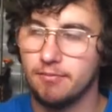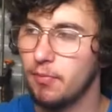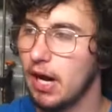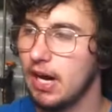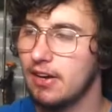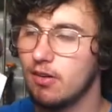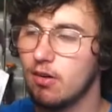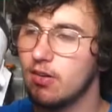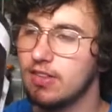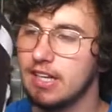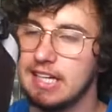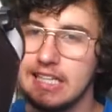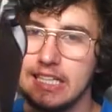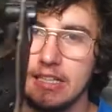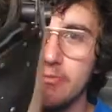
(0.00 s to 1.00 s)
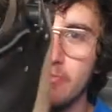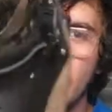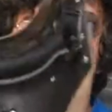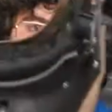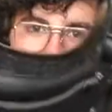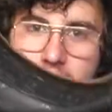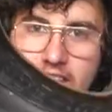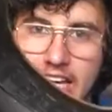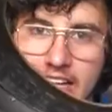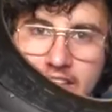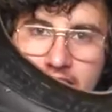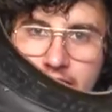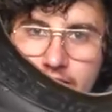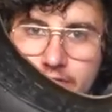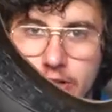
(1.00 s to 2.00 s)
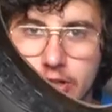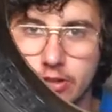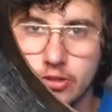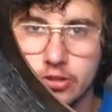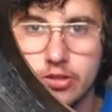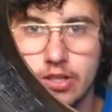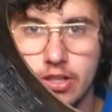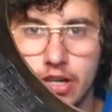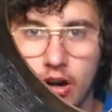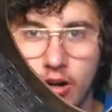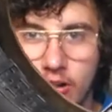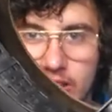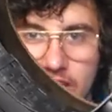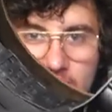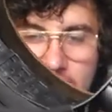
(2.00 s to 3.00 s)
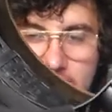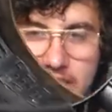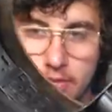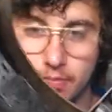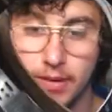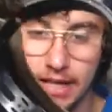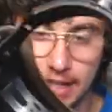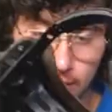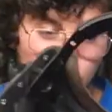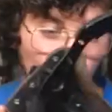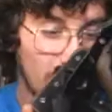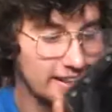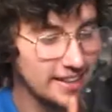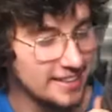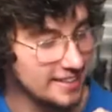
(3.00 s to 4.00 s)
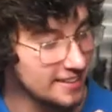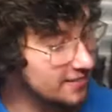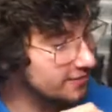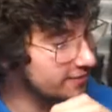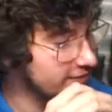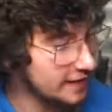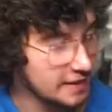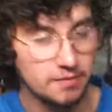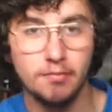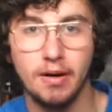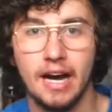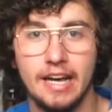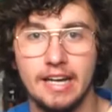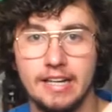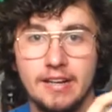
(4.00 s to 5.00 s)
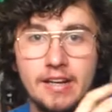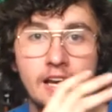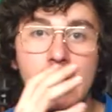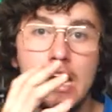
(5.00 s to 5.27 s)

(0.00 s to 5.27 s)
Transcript: but the method that they've used to hold the lens in place, while it didn't fit my